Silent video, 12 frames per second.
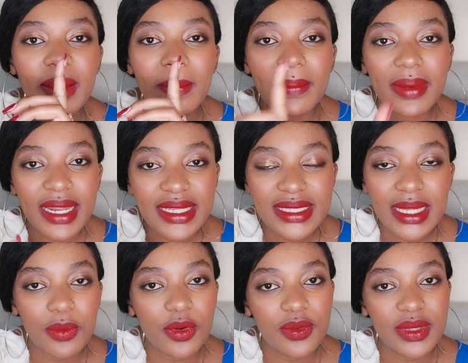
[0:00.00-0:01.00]
bless
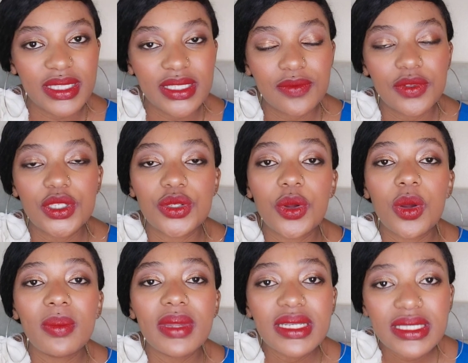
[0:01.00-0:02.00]
someone with this video
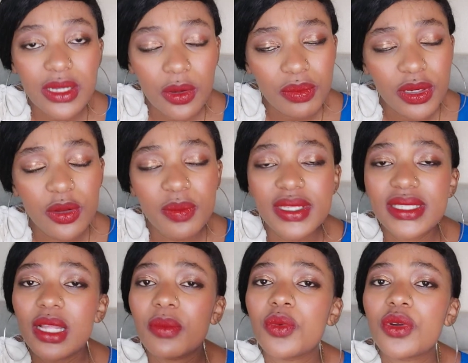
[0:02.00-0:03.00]
comment down below please
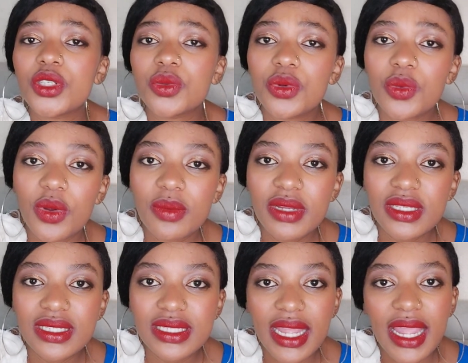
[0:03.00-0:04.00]
tell me what you would want me
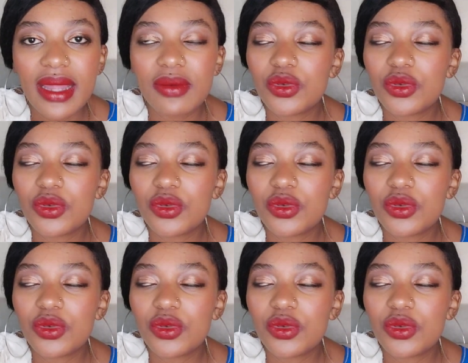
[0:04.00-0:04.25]
to say